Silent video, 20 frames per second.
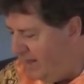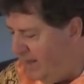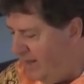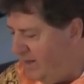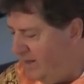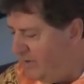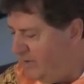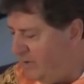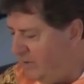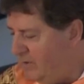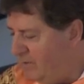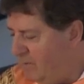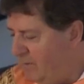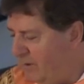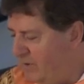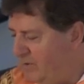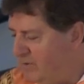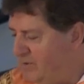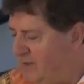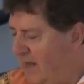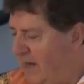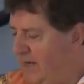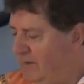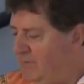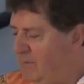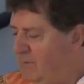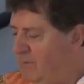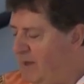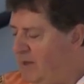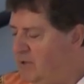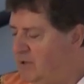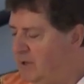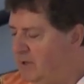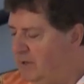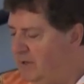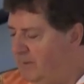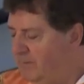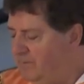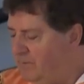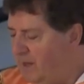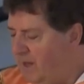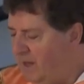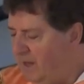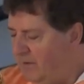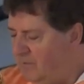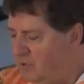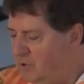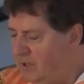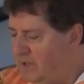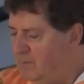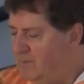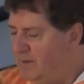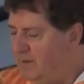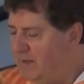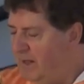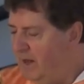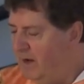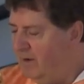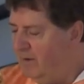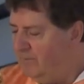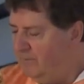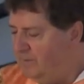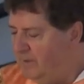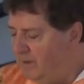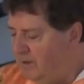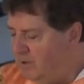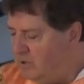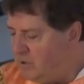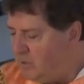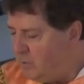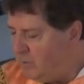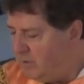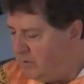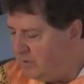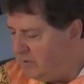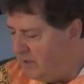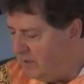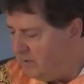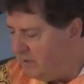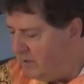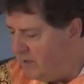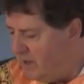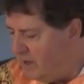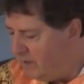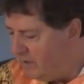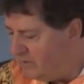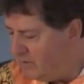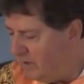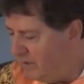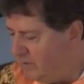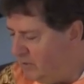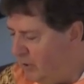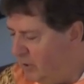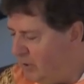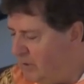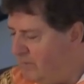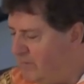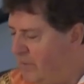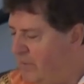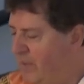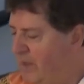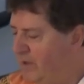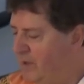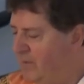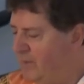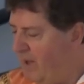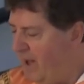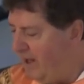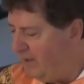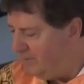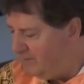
So the mother's not even mentioned. If she had been there, she would have said to the youngest son, Don't even think about